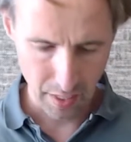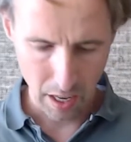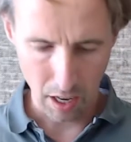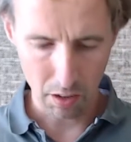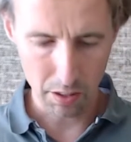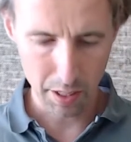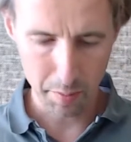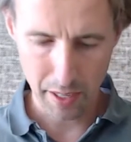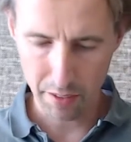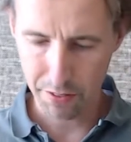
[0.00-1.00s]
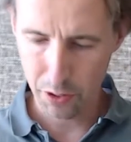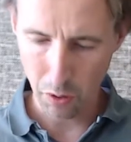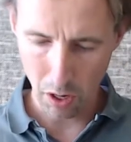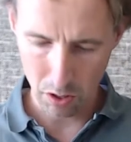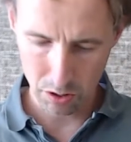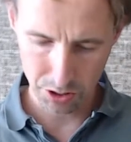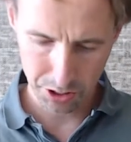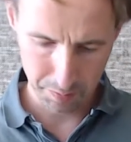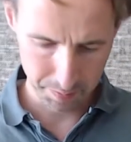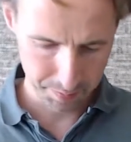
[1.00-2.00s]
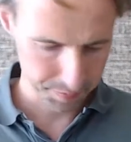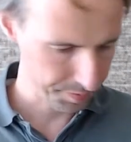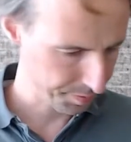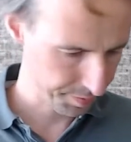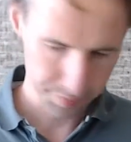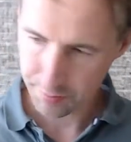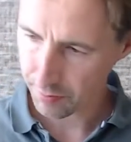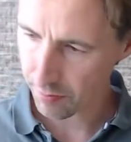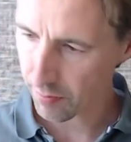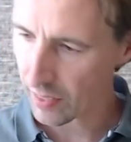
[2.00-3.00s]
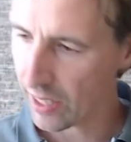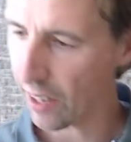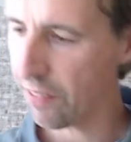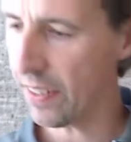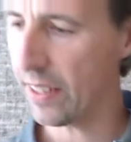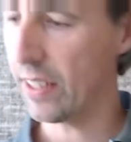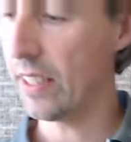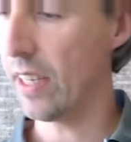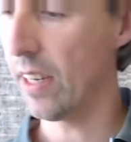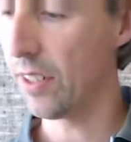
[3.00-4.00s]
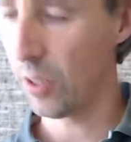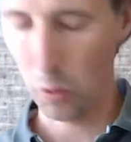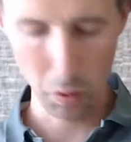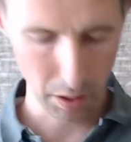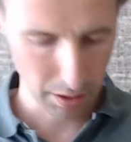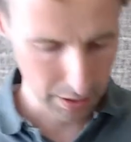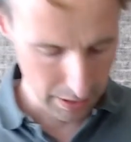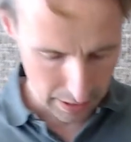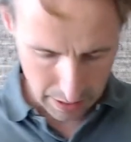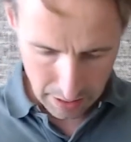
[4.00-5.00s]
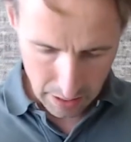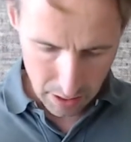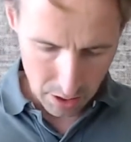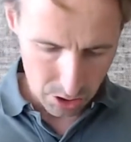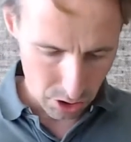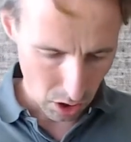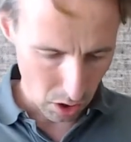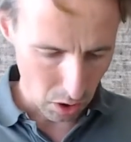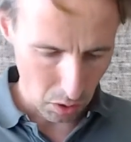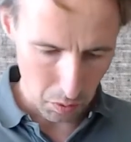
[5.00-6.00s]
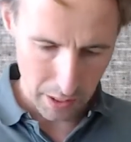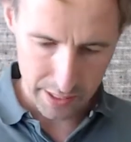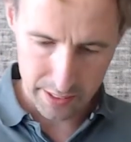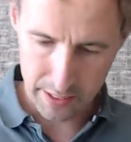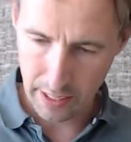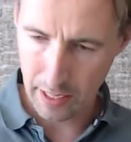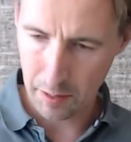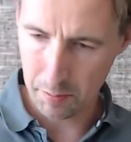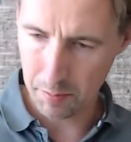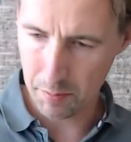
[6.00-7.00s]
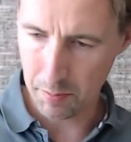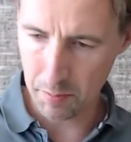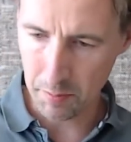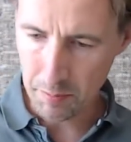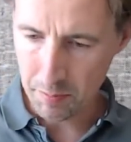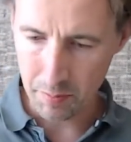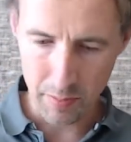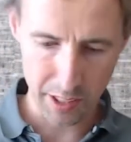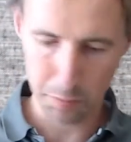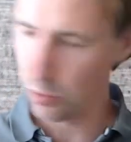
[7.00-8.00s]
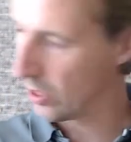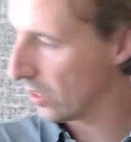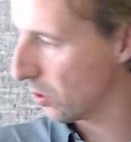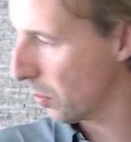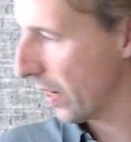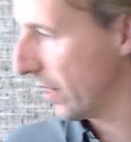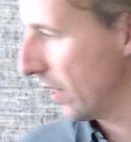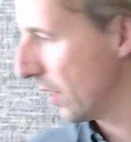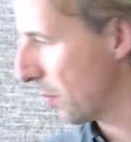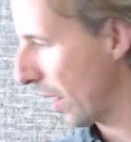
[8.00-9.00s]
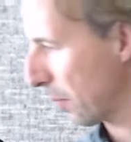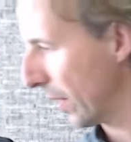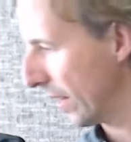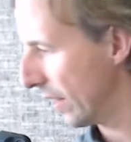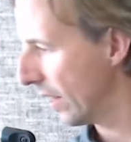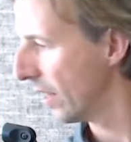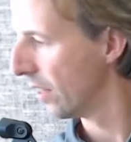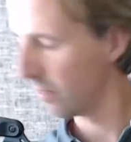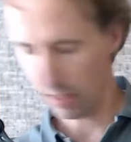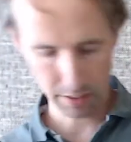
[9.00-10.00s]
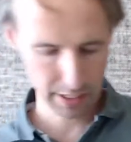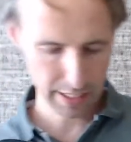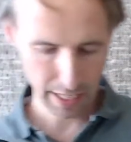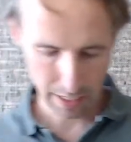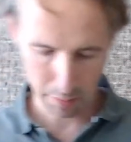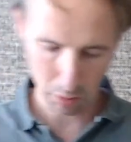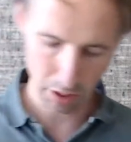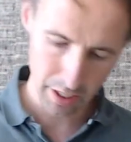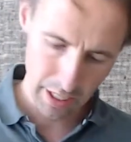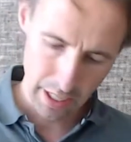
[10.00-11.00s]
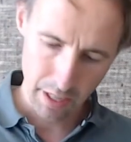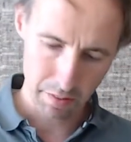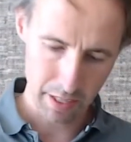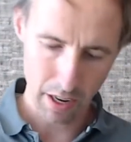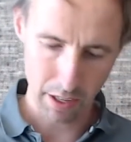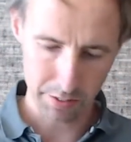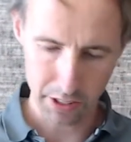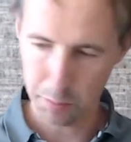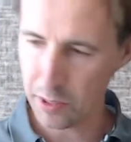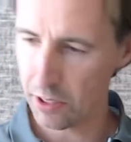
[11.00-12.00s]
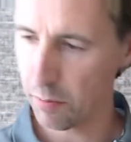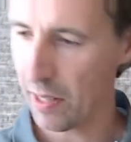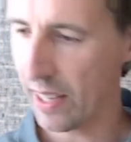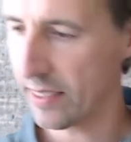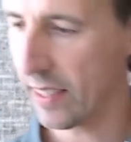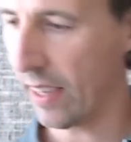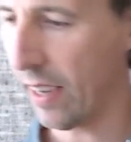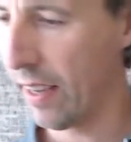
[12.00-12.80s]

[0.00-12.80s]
I already made a few holes that fit the cooler. So let's let's put this away, the back plate. We don't need that anymore. We now have this piece of plastic,